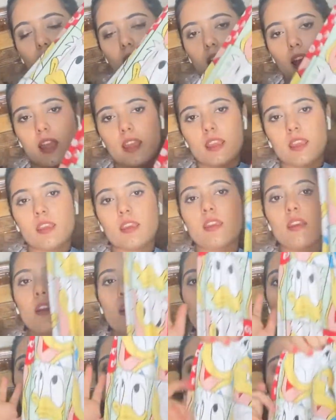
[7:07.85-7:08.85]
I
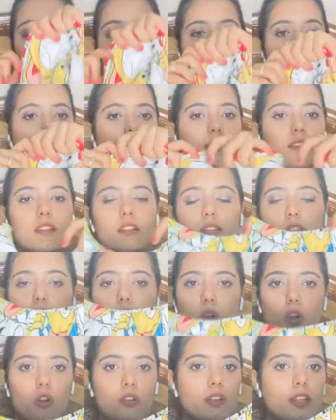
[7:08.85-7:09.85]
tried it
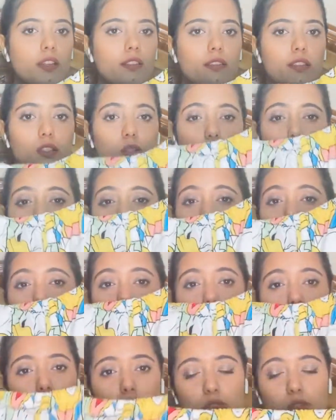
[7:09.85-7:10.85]
on, and this one
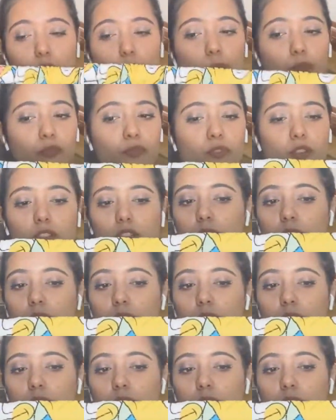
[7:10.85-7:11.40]
also fits